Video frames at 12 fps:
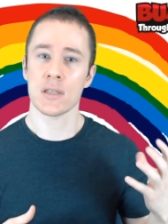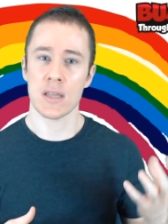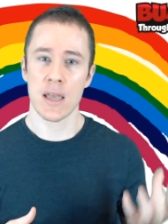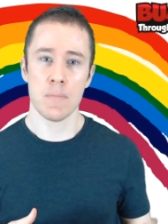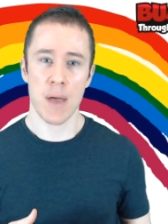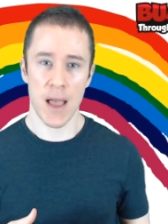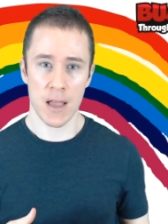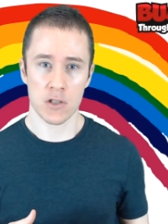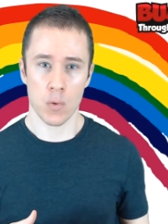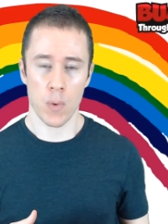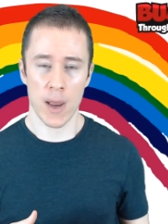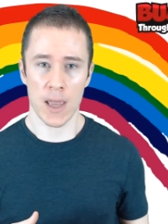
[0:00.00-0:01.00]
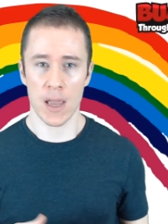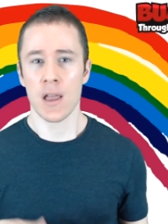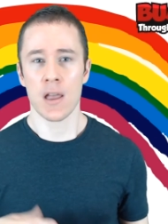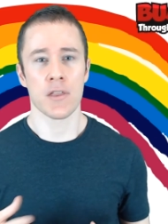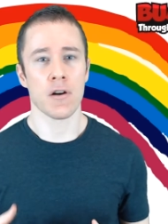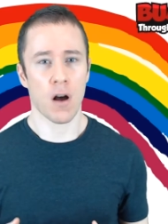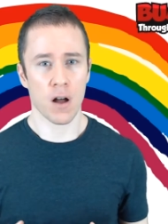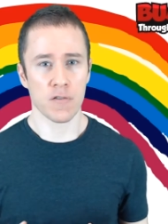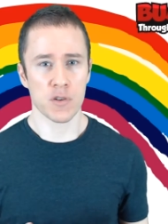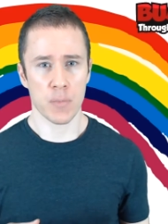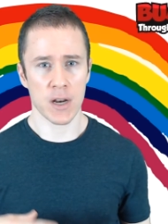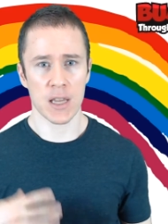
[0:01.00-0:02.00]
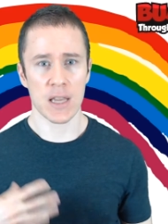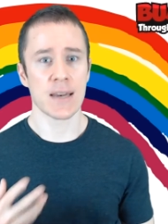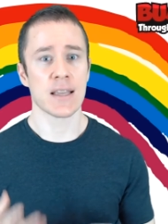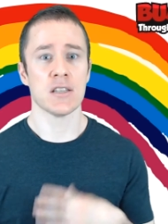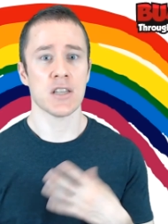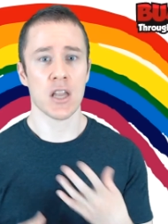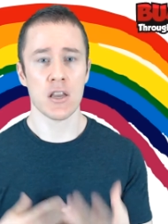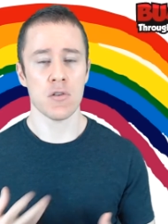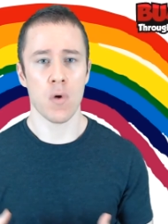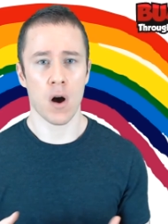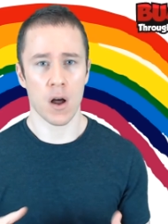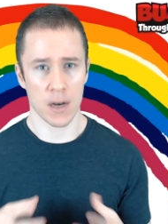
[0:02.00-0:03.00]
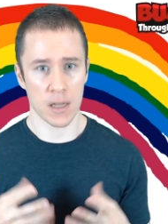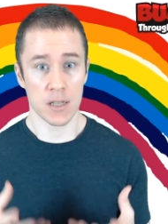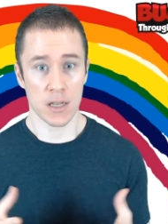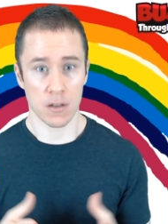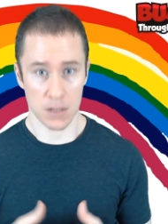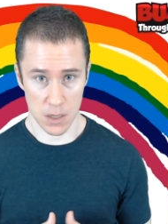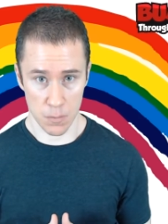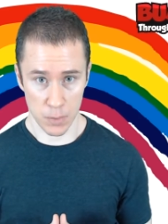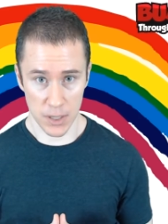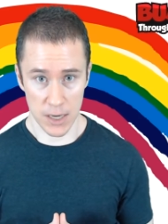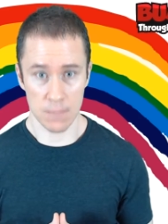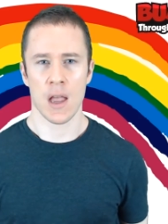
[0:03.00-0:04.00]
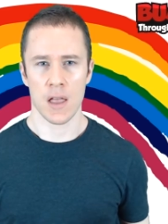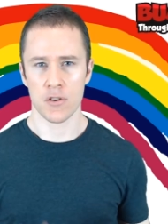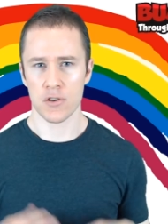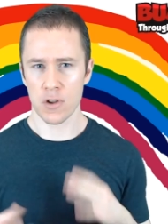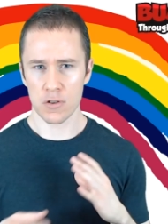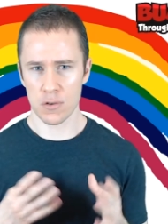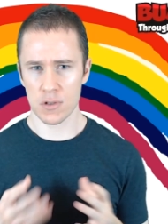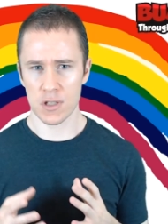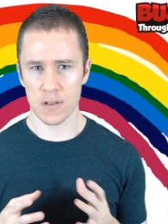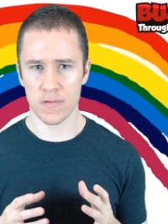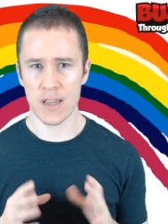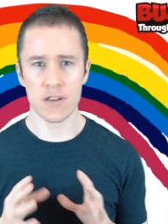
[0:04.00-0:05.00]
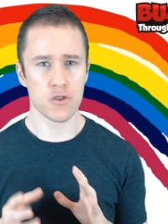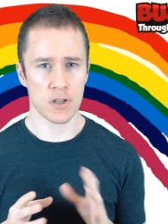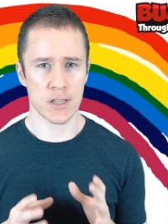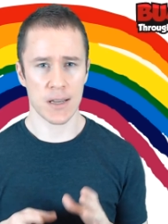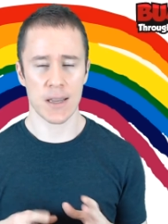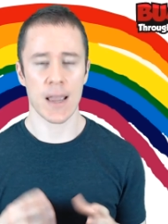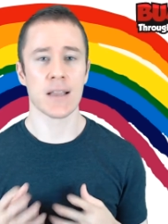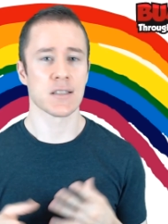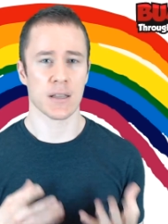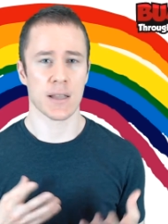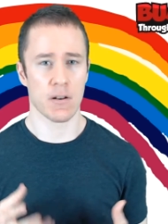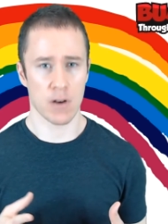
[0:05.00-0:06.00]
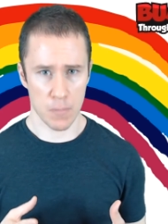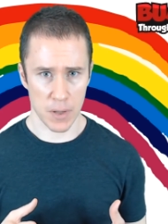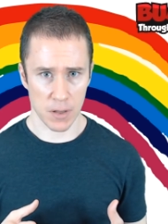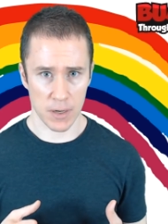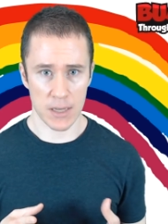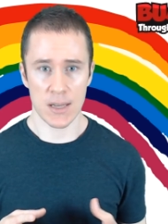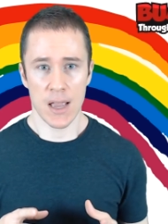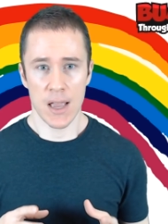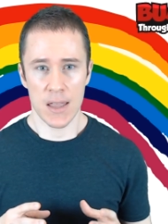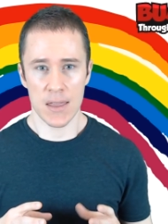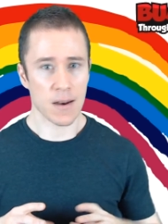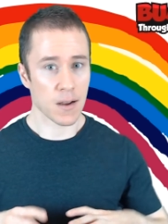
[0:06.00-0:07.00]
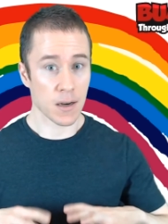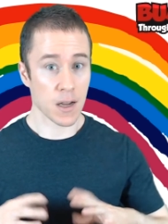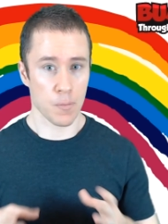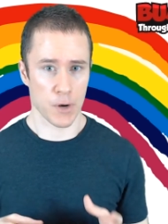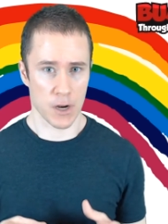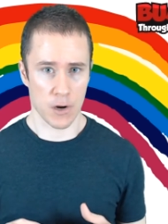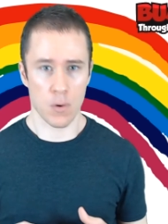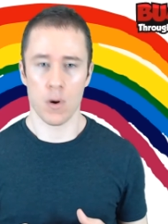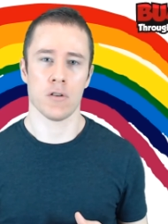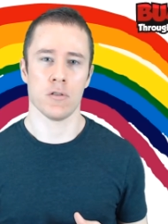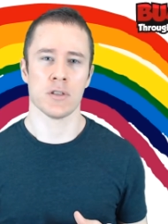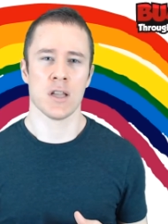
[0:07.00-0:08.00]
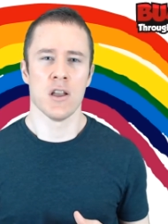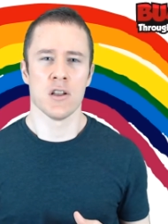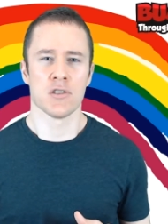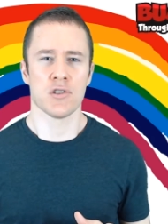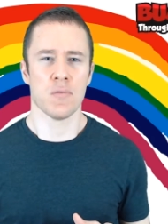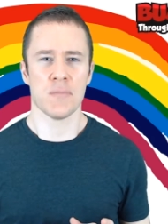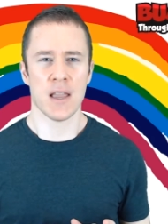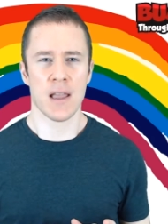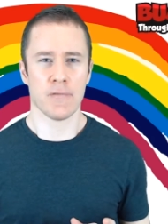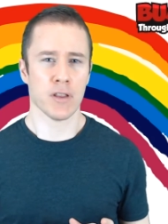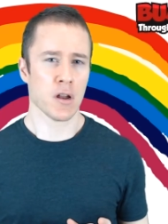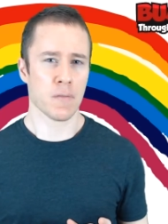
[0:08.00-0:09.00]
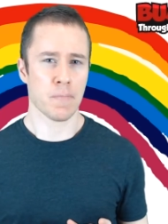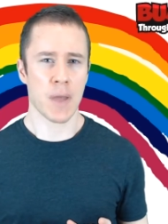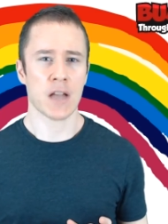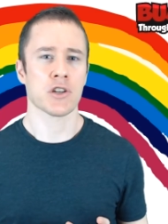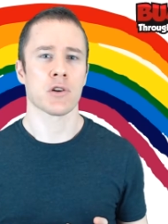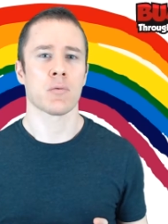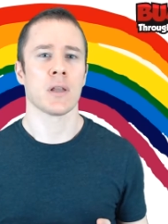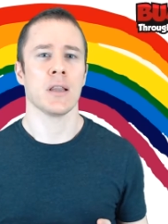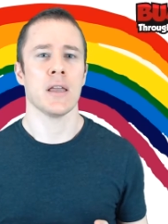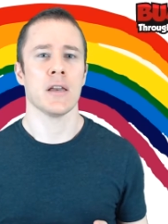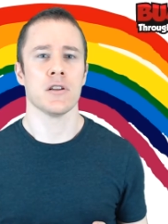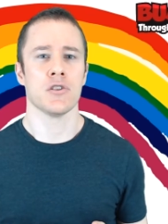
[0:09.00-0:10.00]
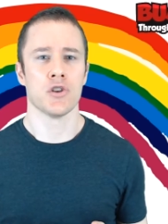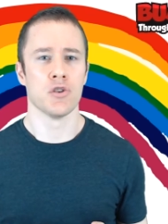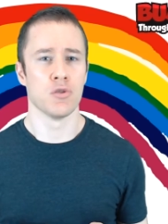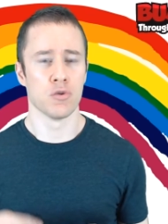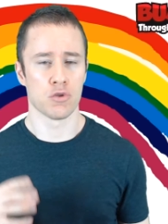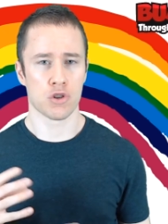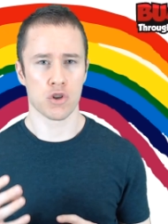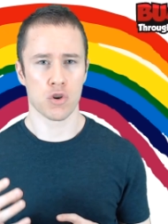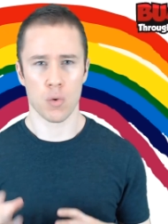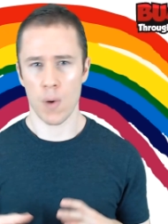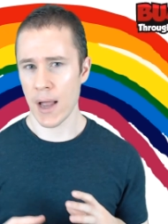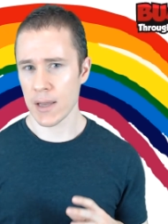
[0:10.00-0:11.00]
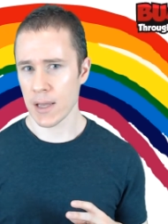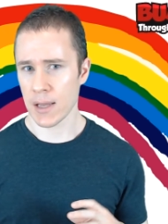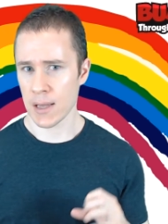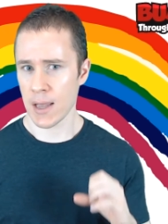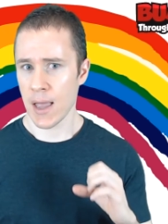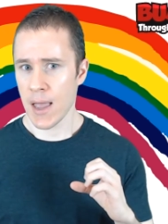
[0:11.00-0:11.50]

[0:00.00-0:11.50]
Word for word: they pass away, their offspring can continue on until it's completed. And there's all sorts of interesting ancillary abilities that accompany couatls. So they have a lot of magic related to scrying